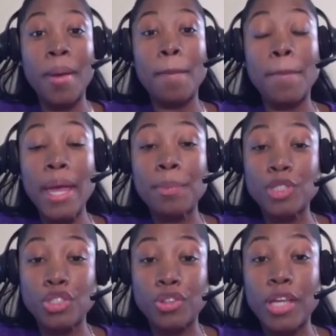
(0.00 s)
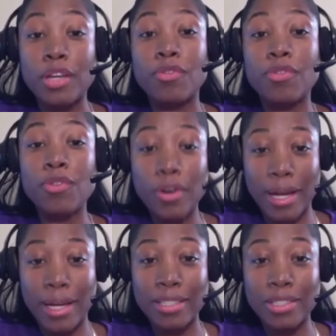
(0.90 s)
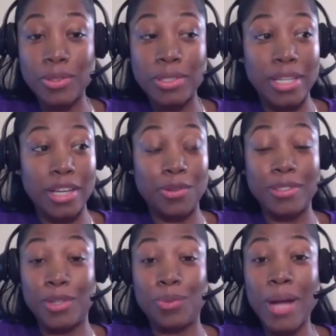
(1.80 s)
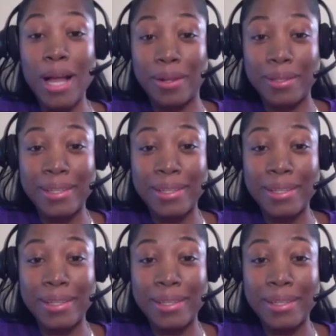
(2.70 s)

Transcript: paper trade in Forex? You said you did well.